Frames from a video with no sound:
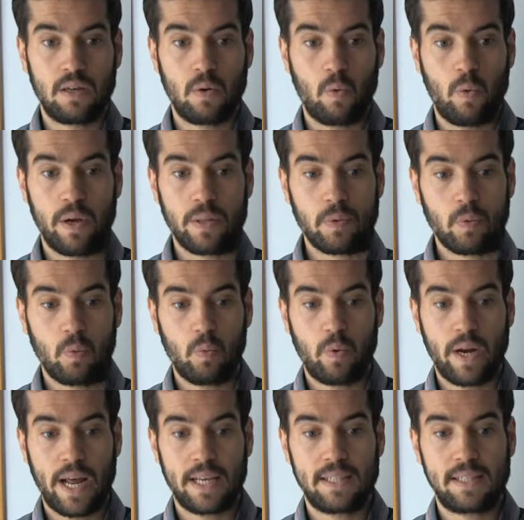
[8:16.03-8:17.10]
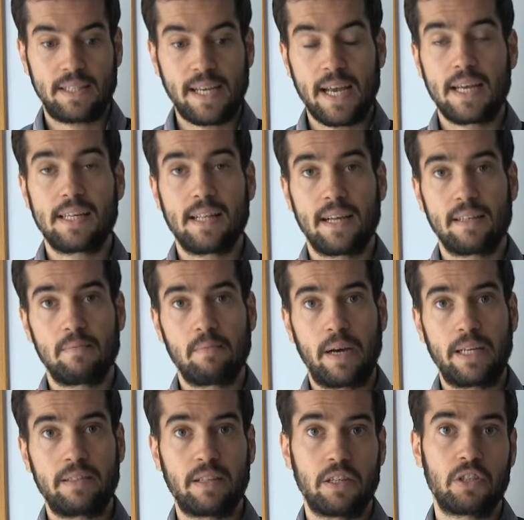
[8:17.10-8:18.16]
When I say that my
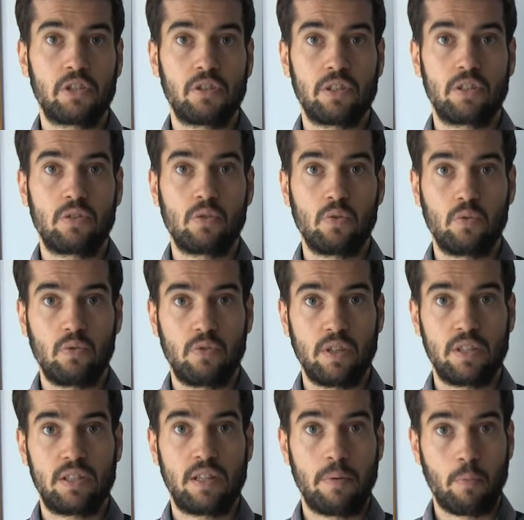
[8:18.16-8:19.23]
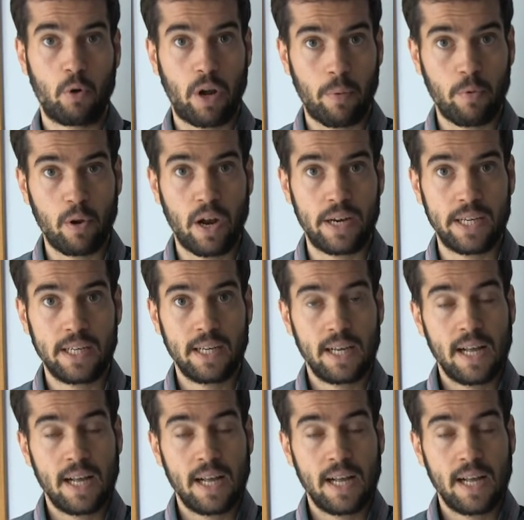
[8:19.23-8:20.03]
intention is to teach them vocabulary,